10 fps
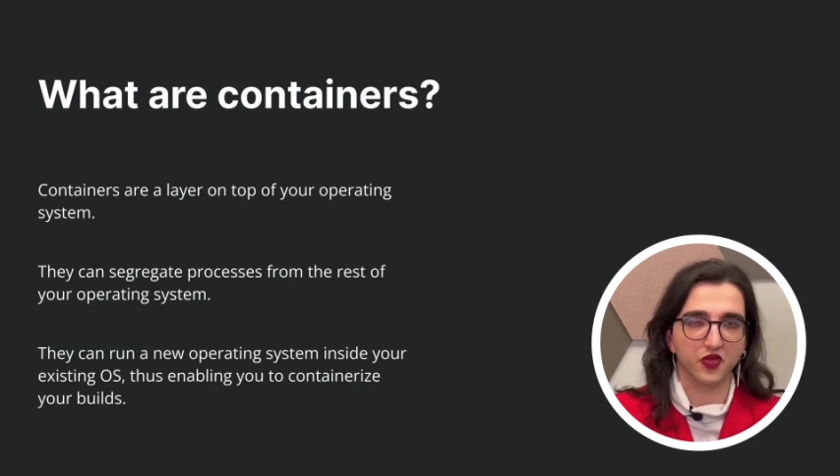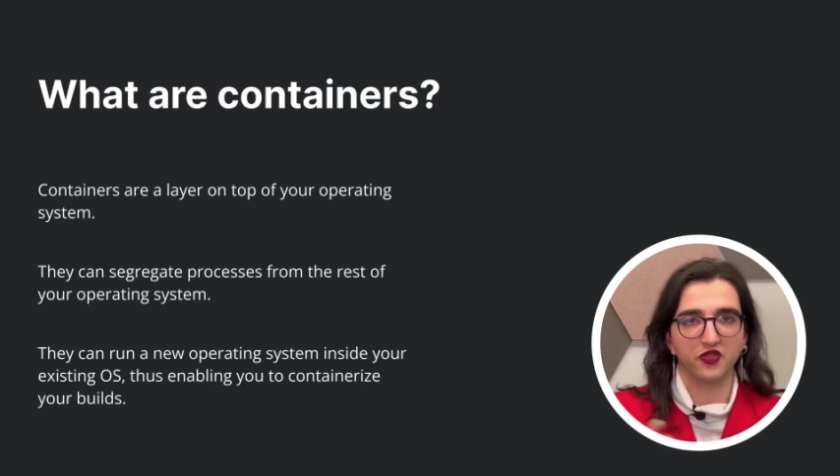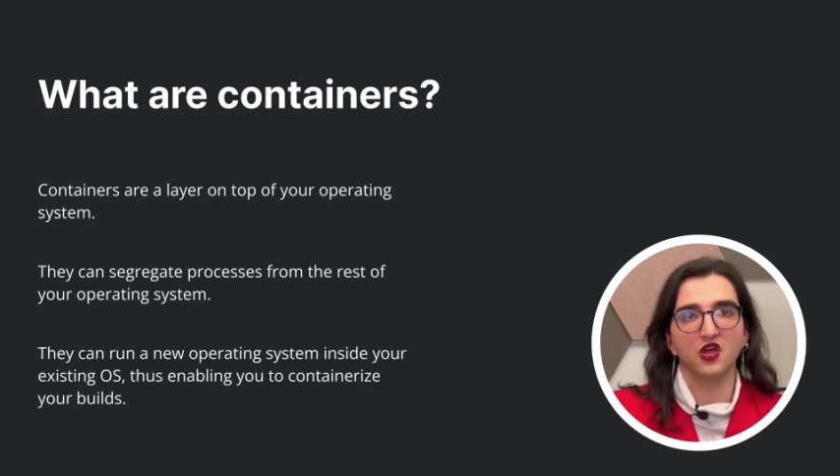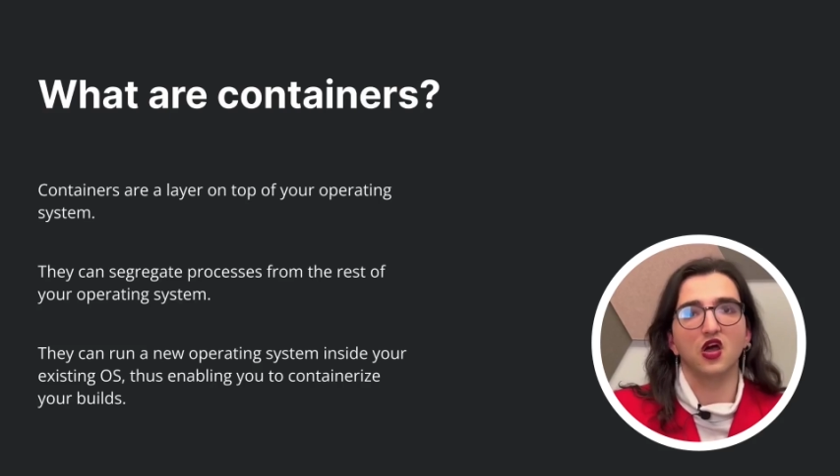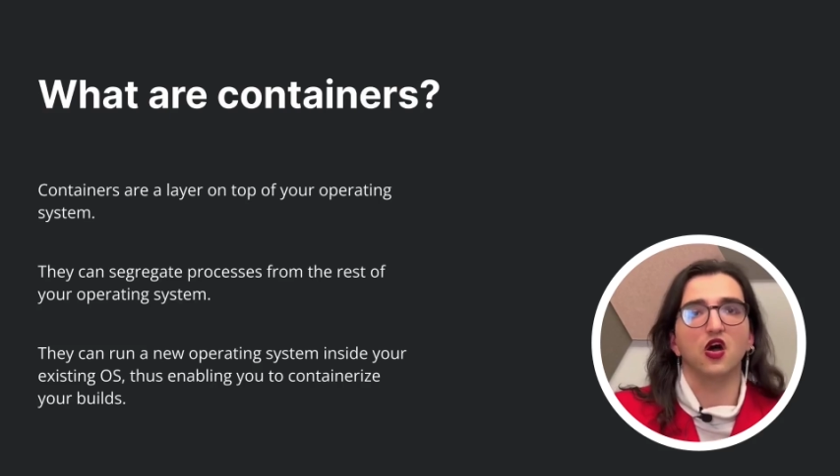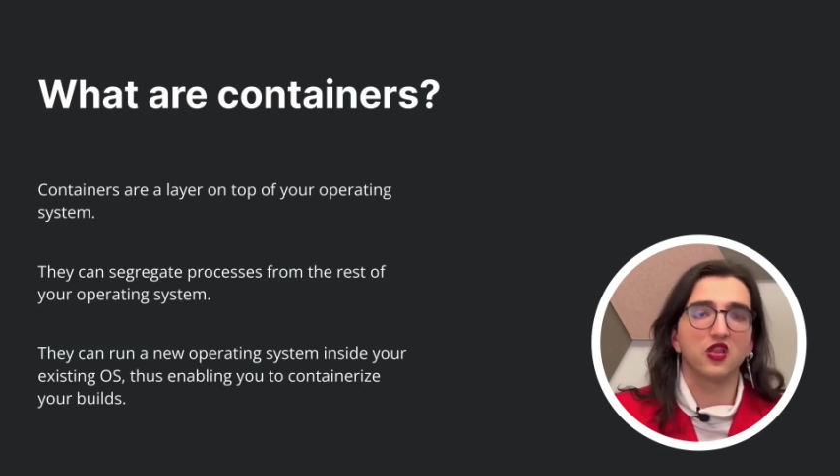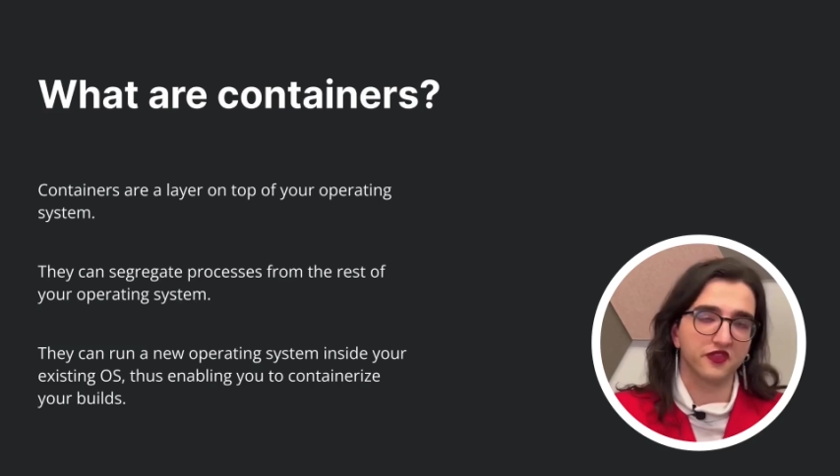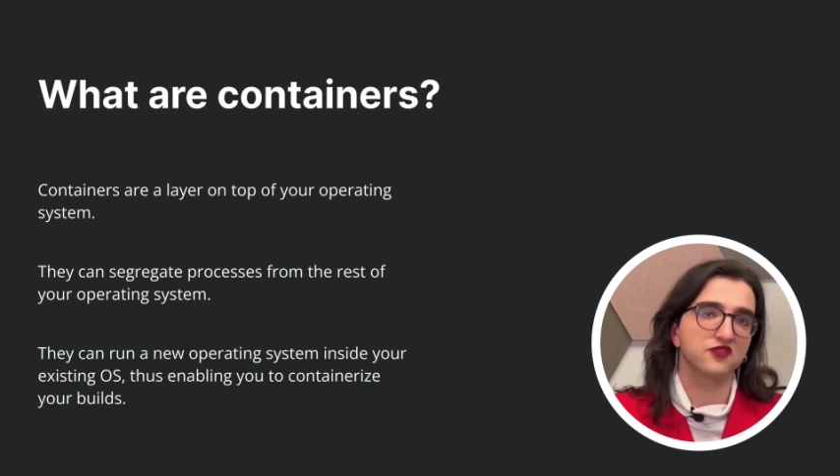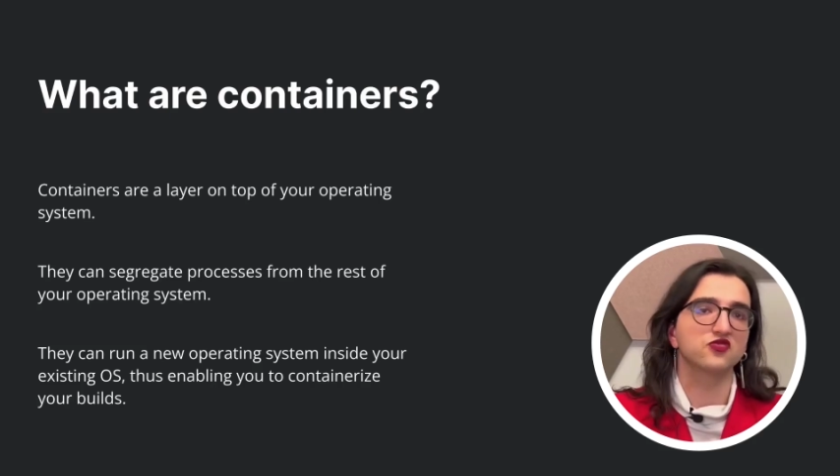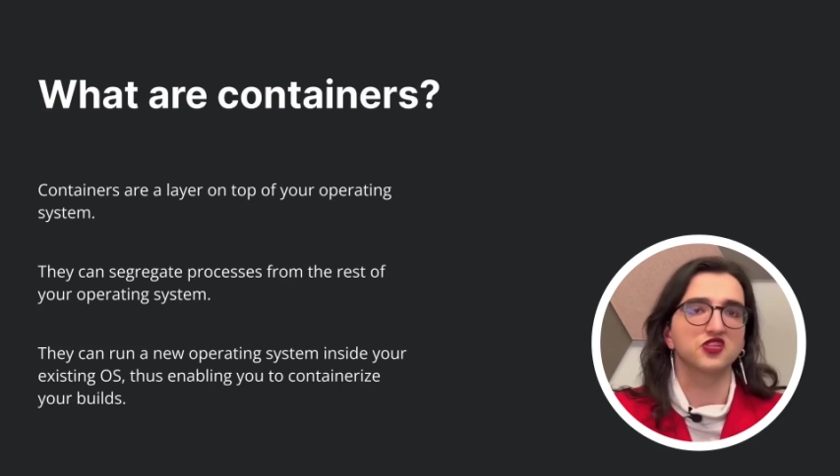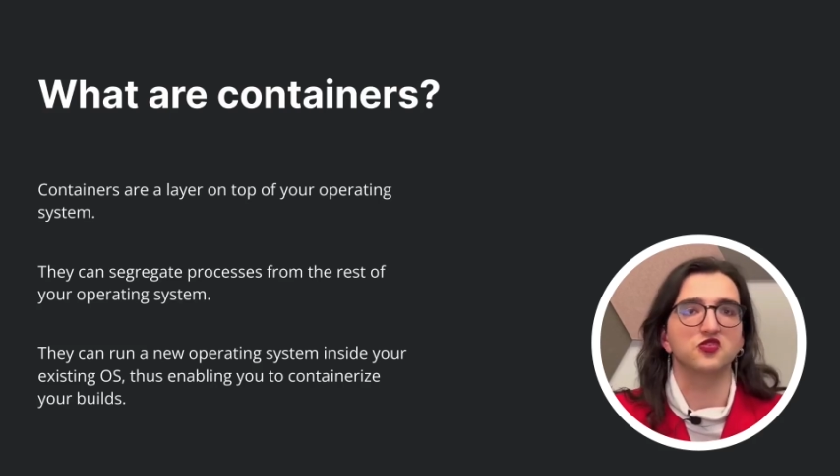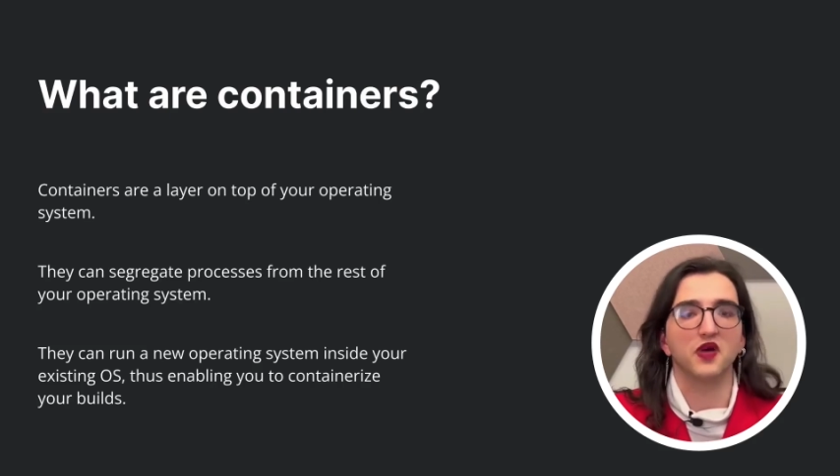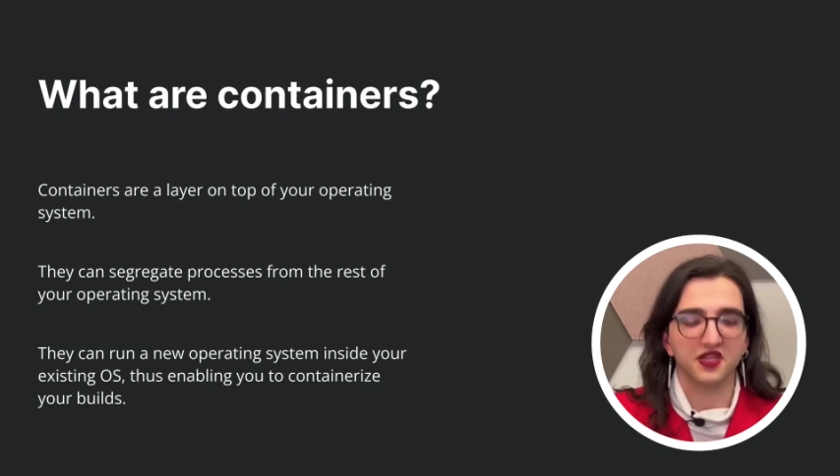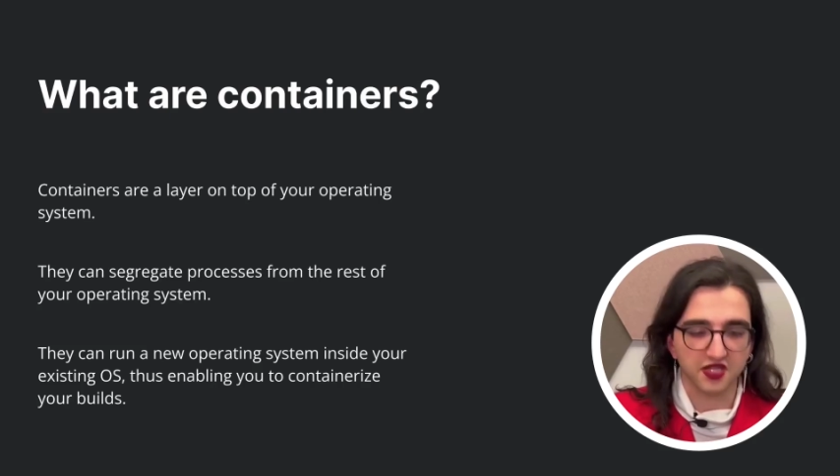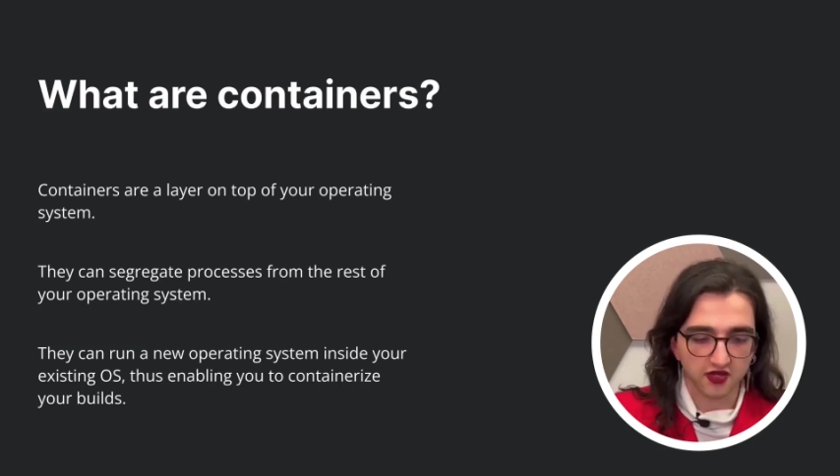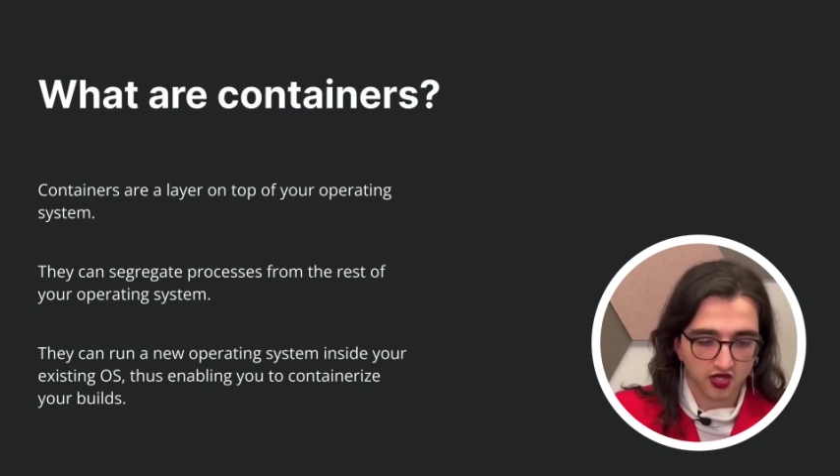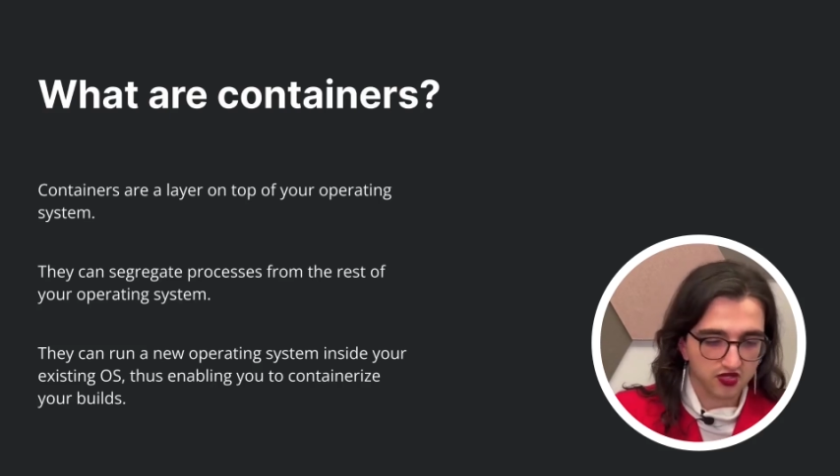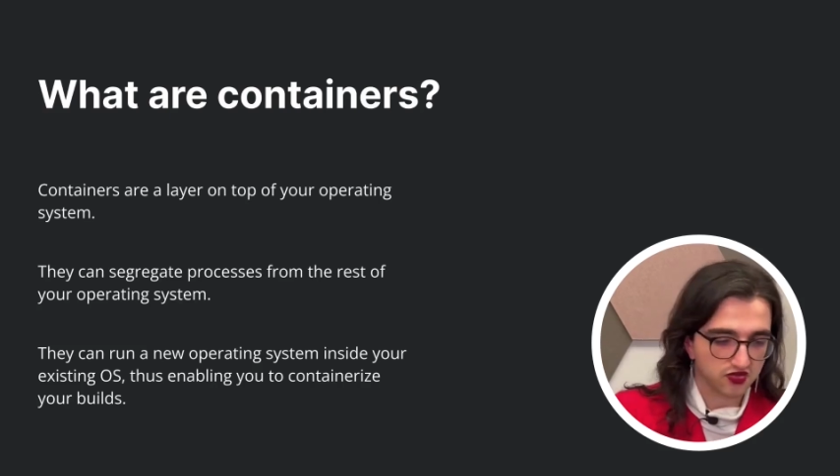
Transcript: with all of the tools that you might need.